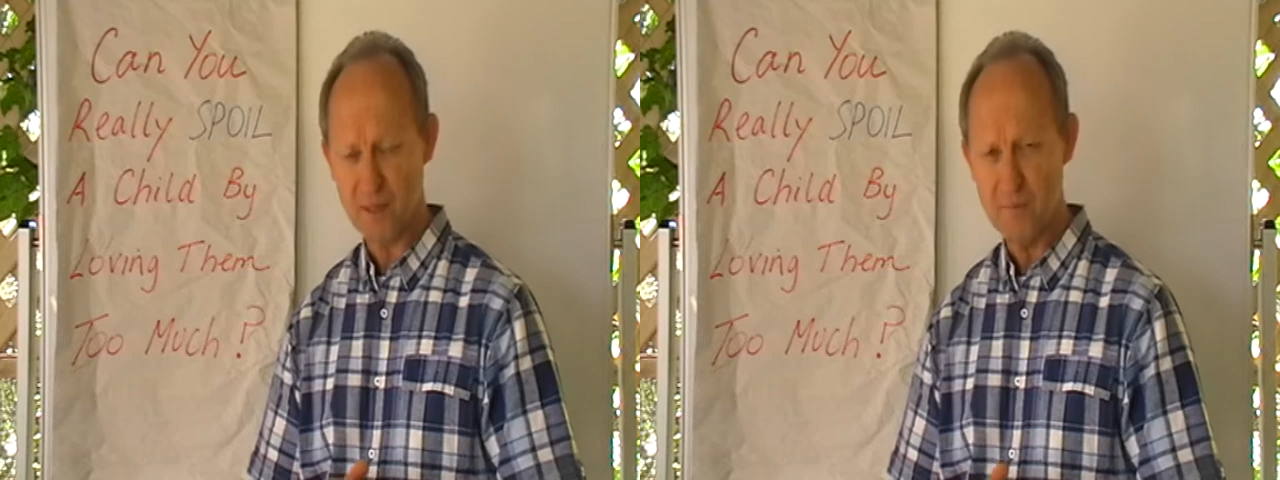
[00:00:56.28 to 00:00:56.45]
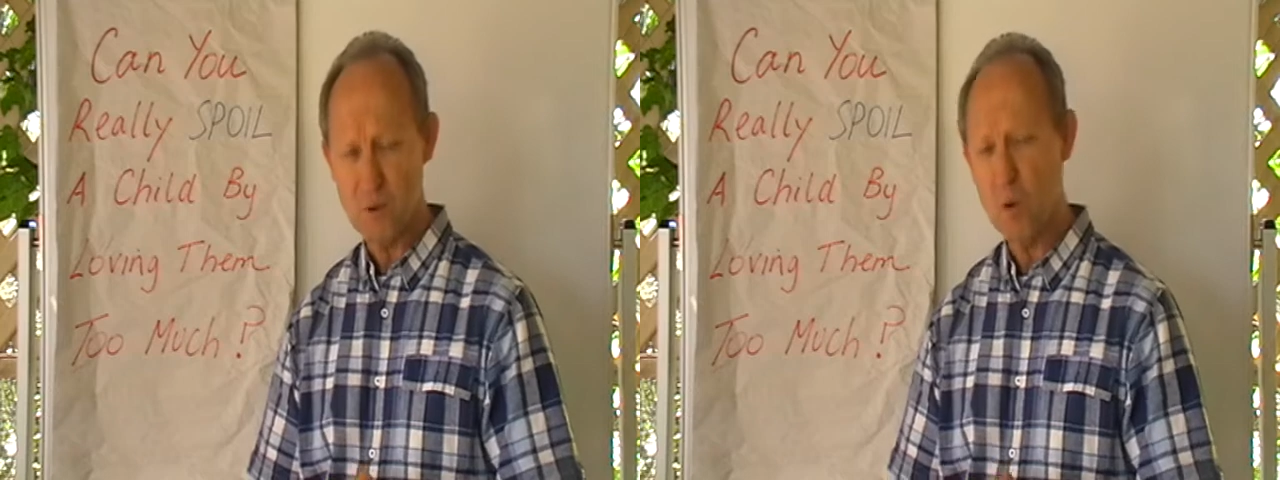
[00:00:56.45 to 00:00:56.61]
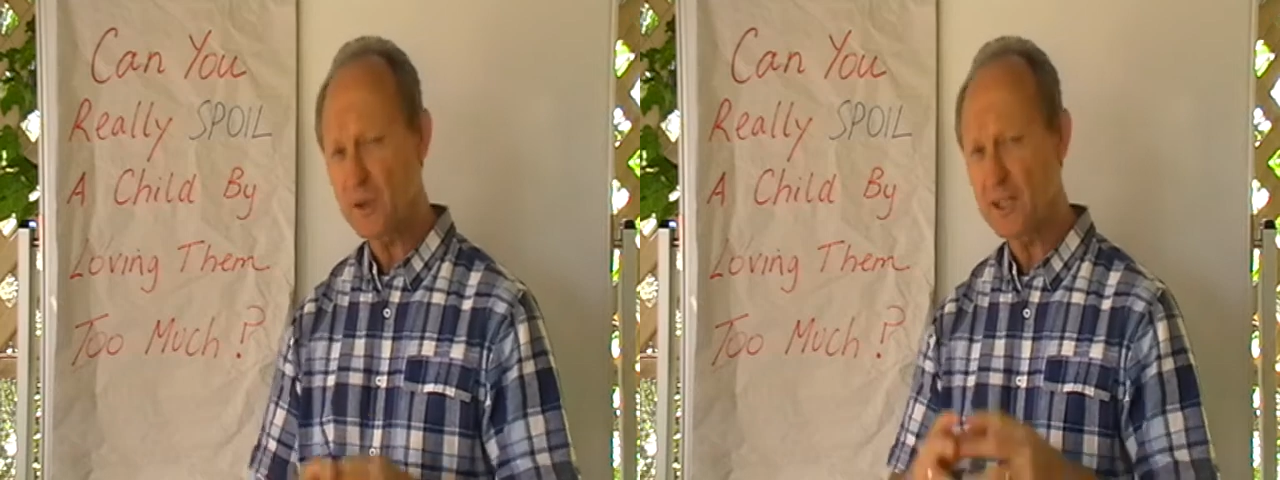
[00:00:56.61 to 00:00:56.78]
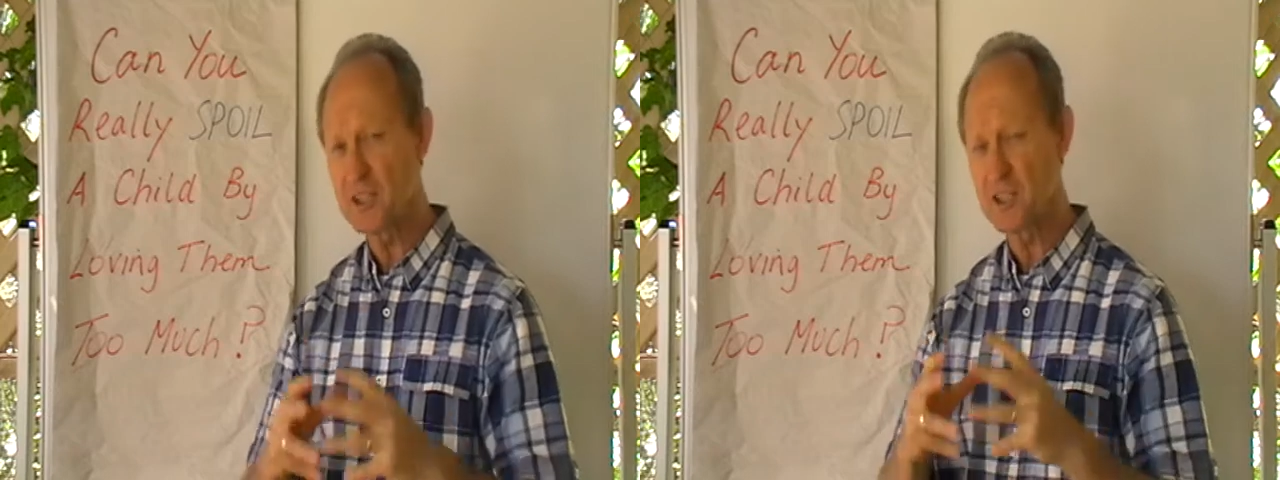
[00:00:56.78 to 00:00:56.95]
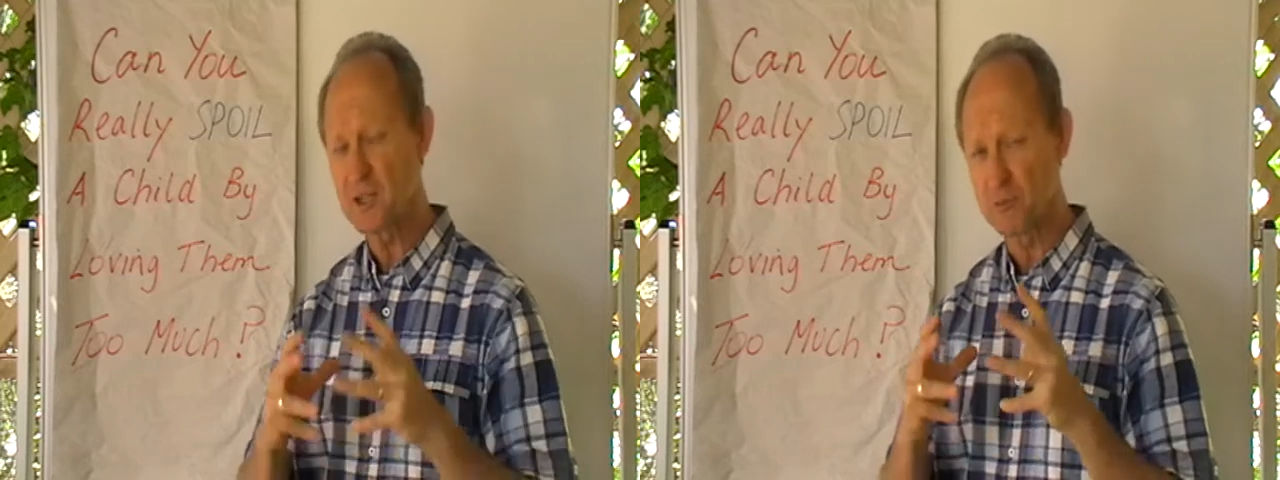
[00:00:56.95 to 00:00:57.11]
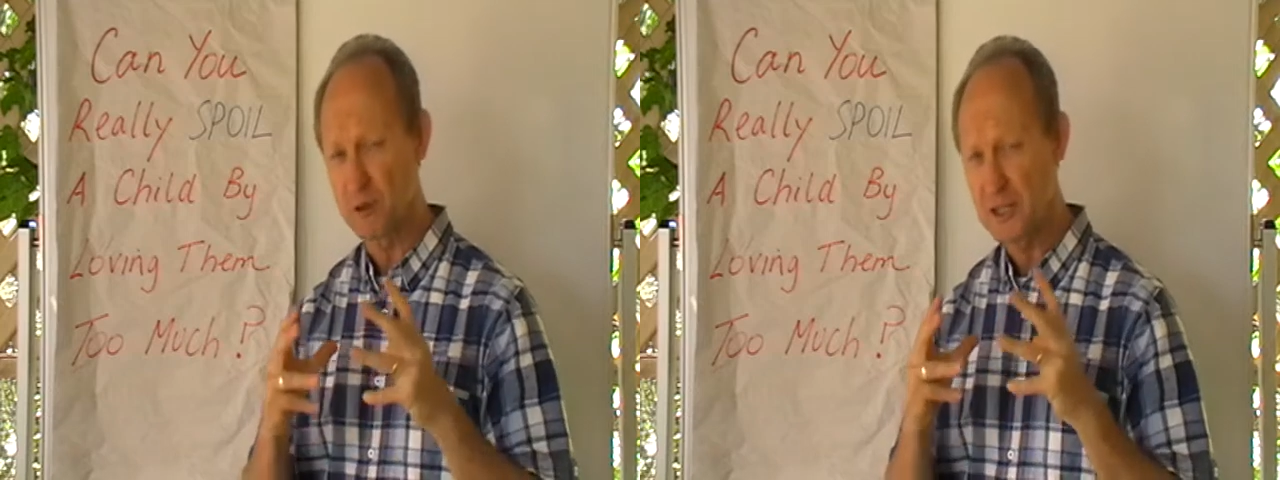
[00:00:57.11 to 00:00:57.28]
But what does
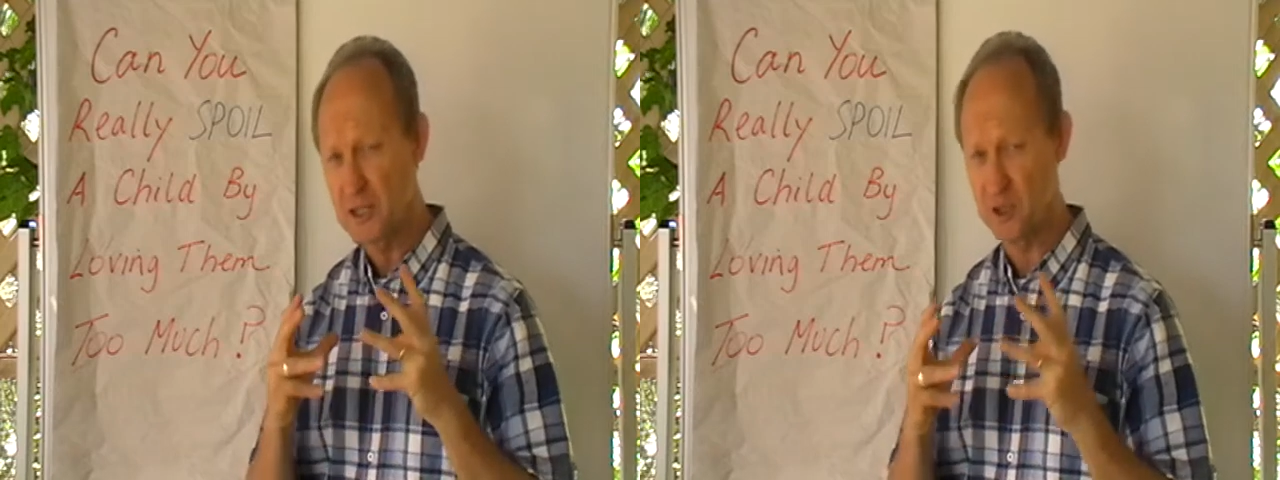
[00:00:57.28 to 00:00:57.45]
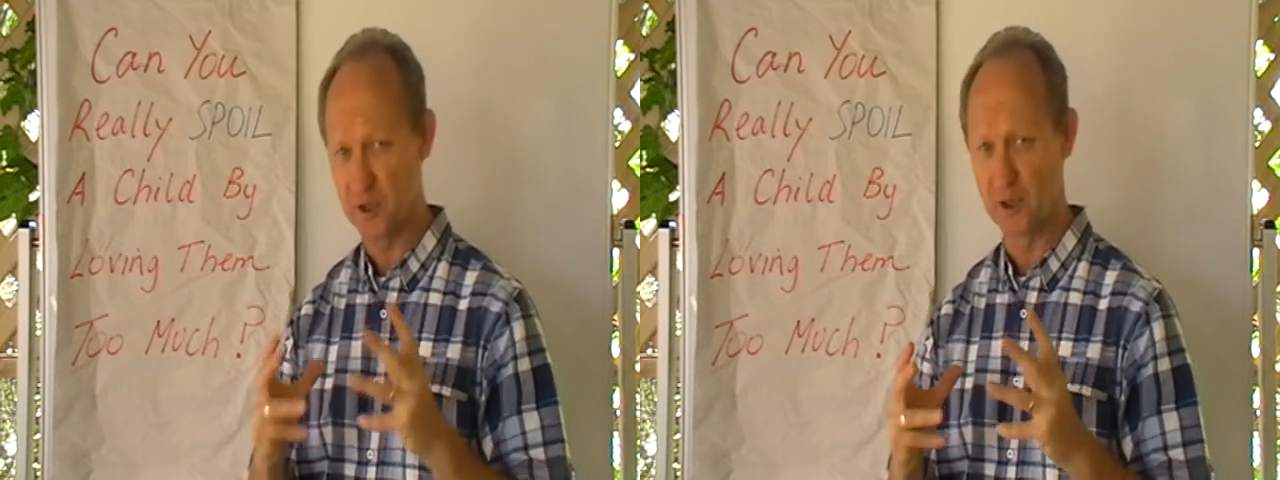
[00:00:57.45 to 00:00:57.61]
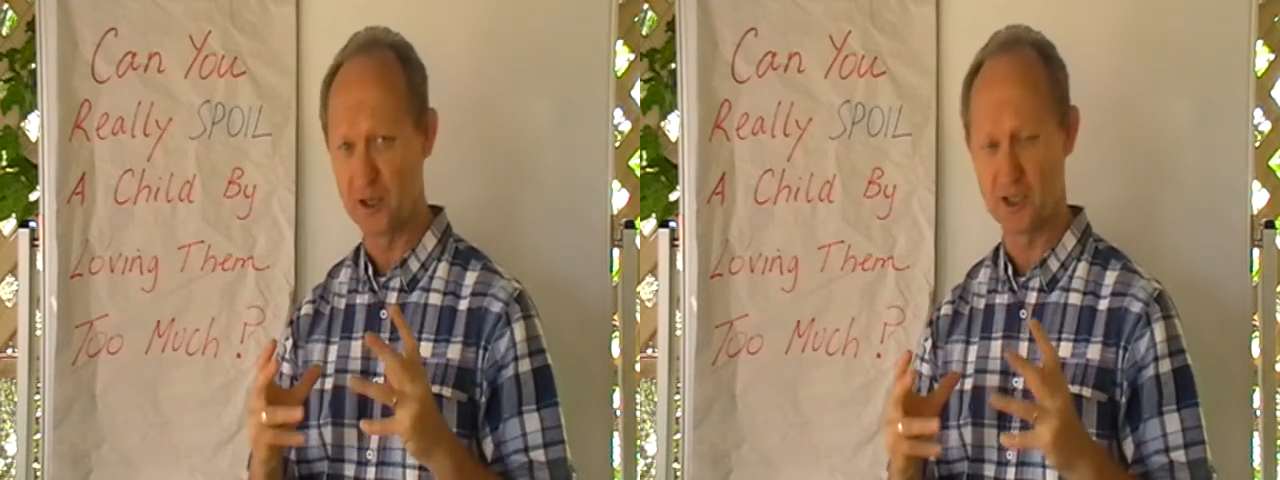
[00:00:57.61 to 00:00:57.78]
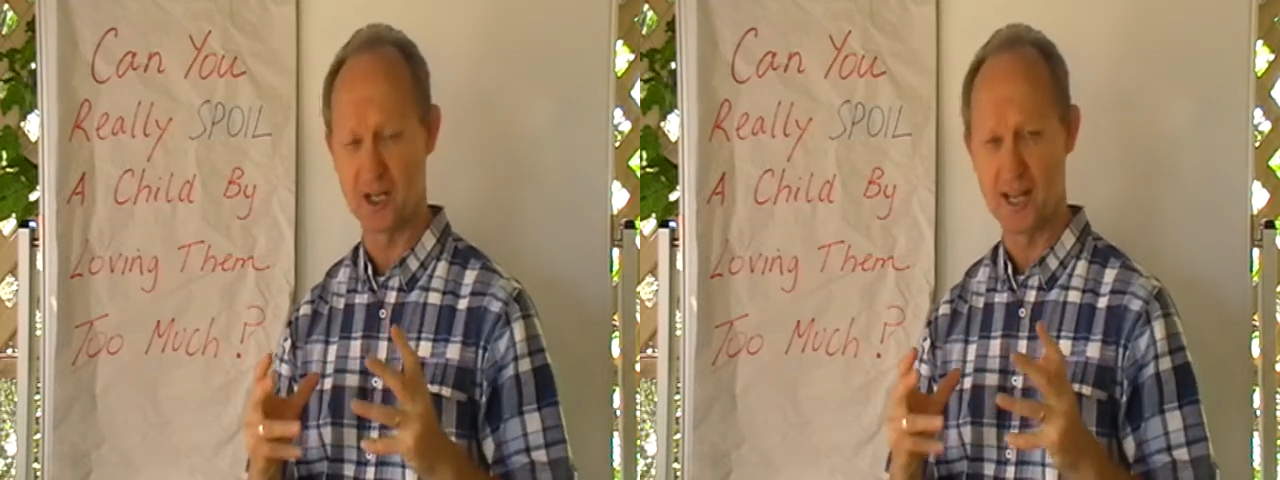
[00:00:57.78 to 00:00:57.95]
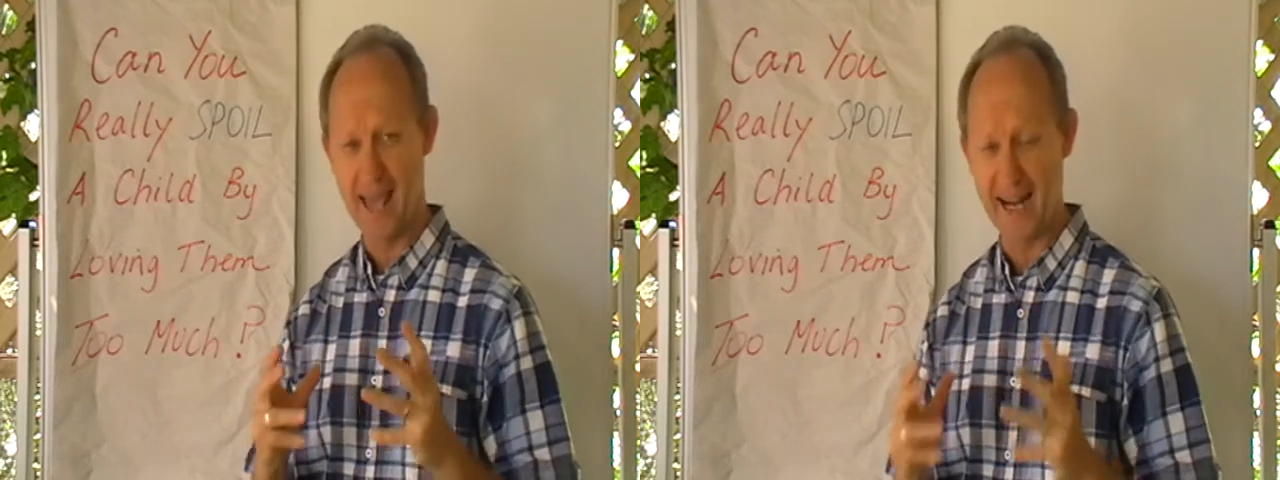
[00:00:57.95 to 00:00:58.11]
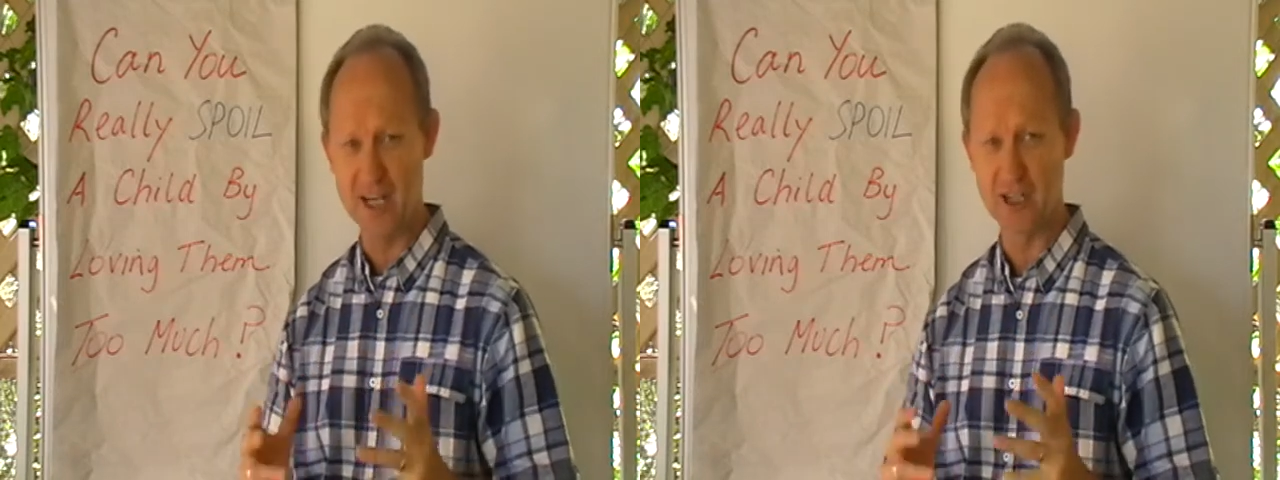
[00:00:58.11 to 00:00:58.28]
the research
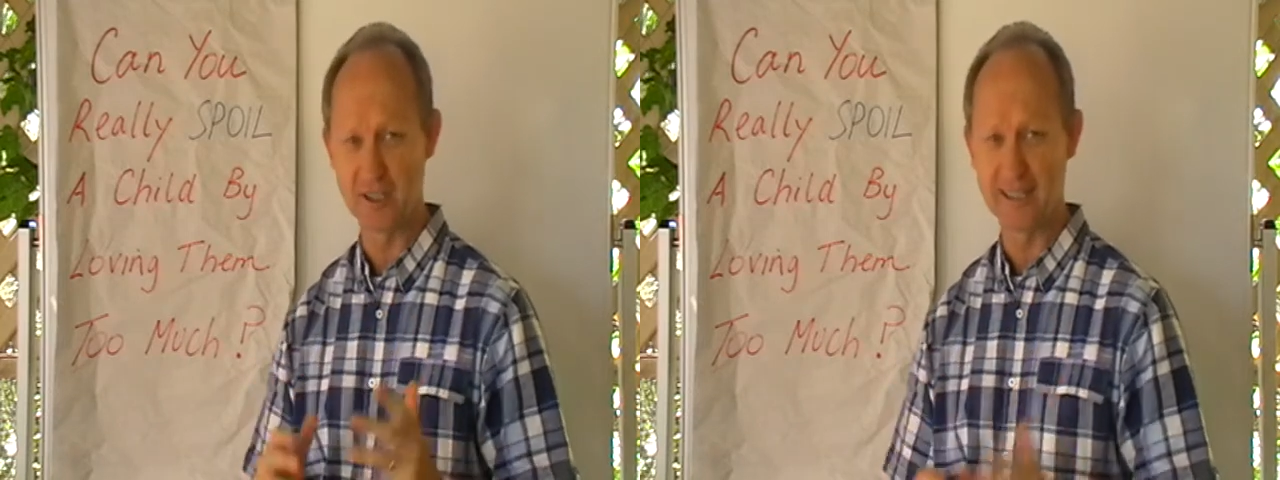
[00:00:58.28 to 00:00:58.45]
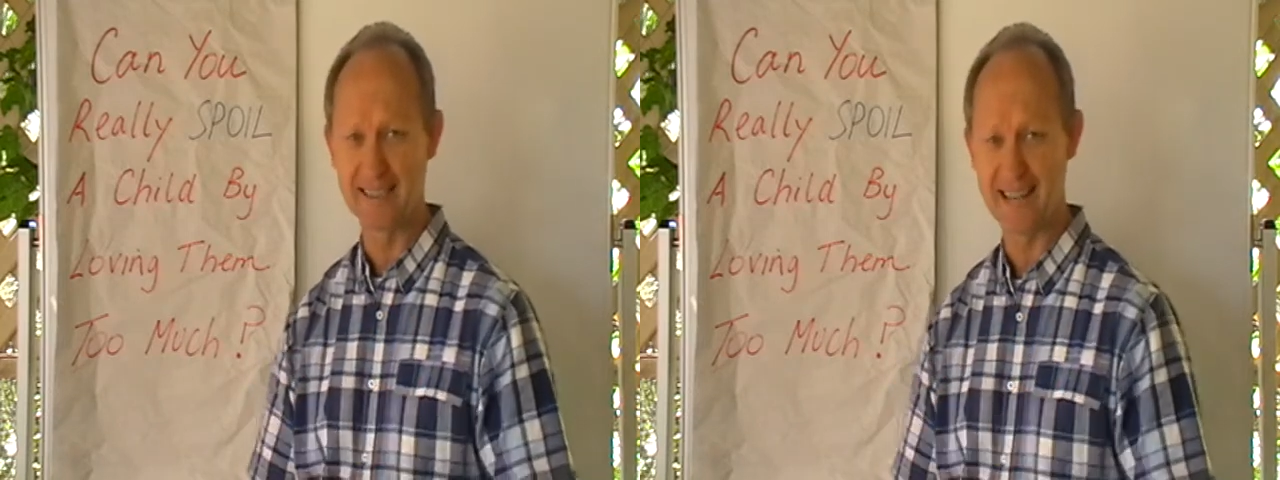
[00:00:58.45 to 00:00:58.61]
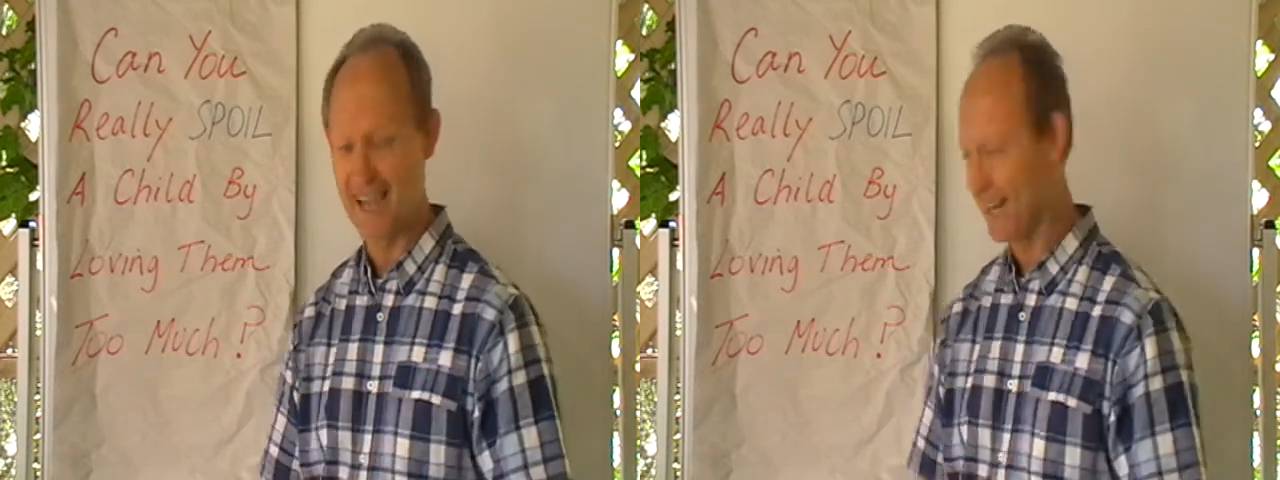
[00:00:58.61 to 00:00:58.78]
actually tell